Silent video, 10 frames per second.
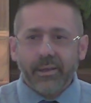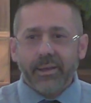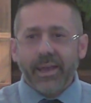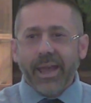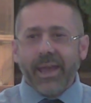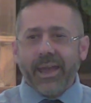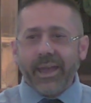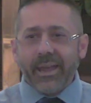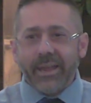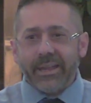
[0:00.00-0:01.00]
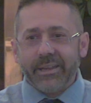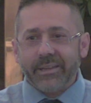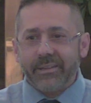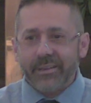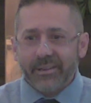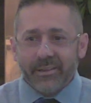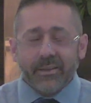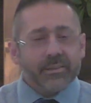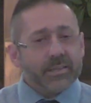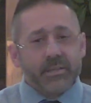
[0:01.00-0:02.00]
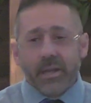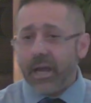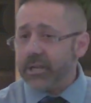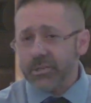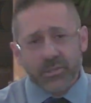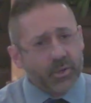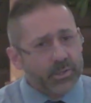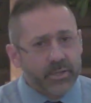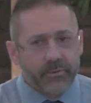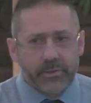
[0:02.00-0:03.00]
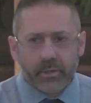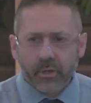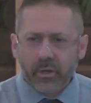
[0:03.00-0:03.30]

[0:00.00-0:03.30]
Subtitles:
Hey, listen, I just lost everything.